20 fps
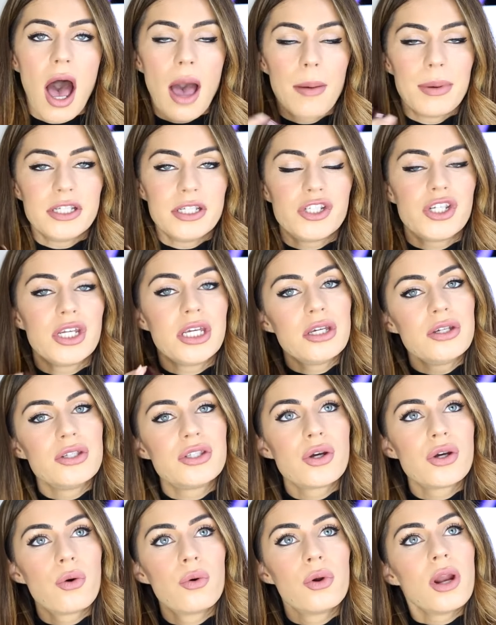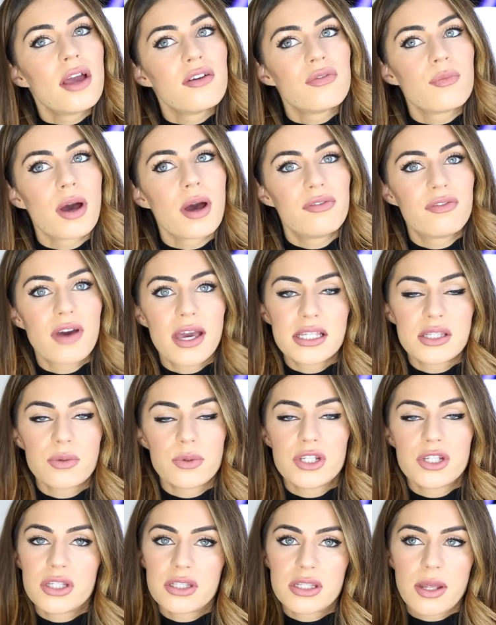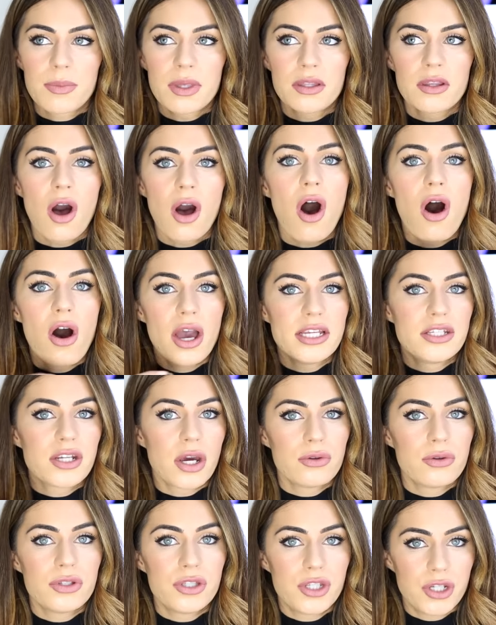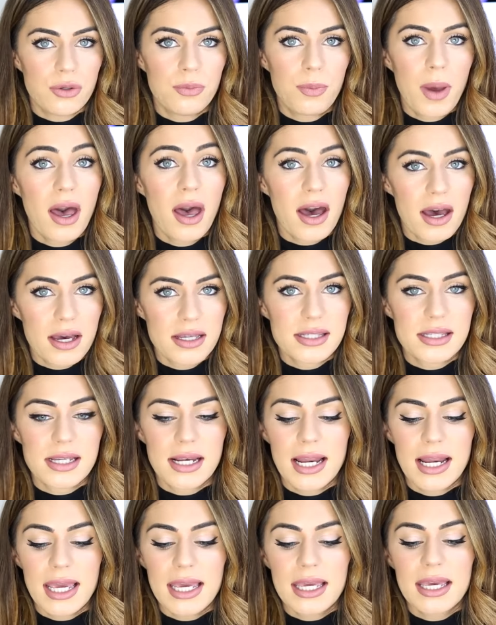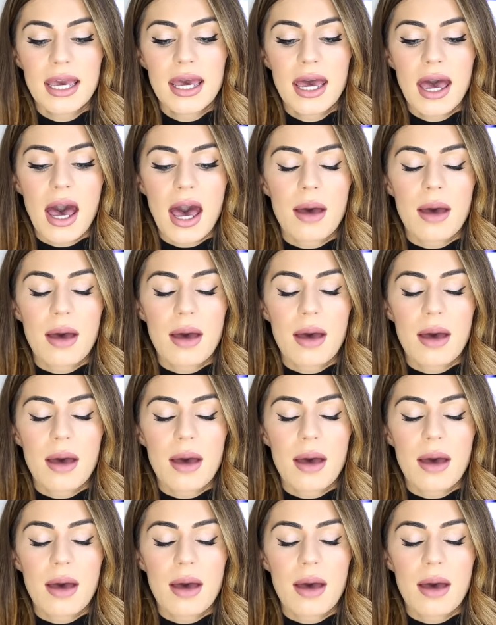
I mean, she used it all over my face, which is something that I don't do personally,